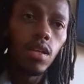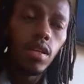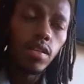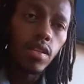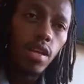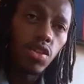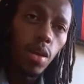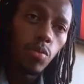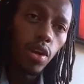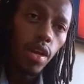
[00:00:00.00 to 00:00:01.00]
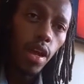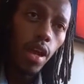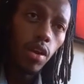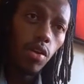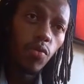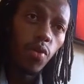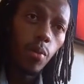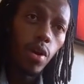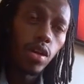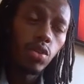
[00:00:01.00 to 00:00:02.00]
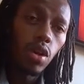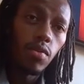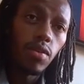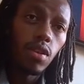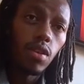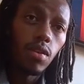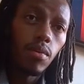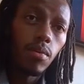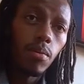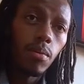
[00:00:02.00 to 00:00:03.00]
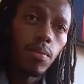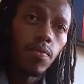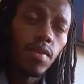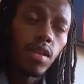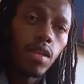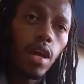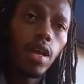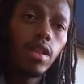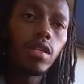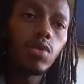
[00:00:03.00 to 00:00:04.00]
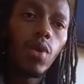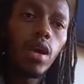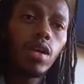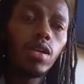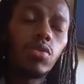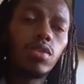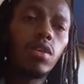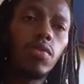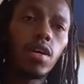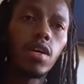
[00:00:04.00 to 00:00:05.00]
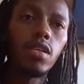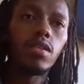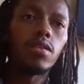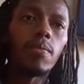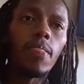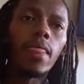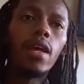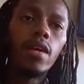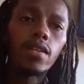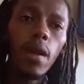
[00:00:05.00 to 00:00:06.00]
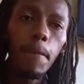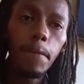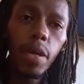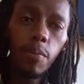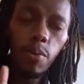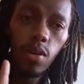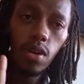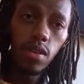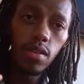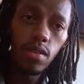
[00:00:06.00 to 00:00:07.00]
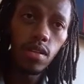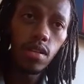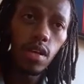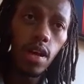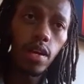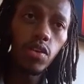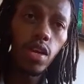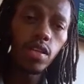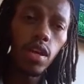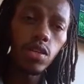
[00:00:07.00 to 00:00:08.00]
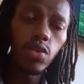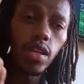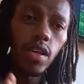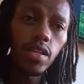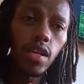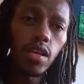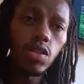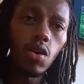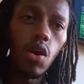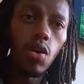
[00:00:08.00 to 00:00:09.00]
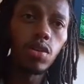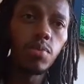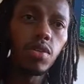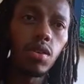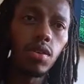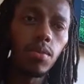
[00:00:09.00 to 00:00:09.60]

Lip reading: The search came to an end on February 12th. And this is why it was difficult. Some people had rushed her to Kenyatta National Hospital.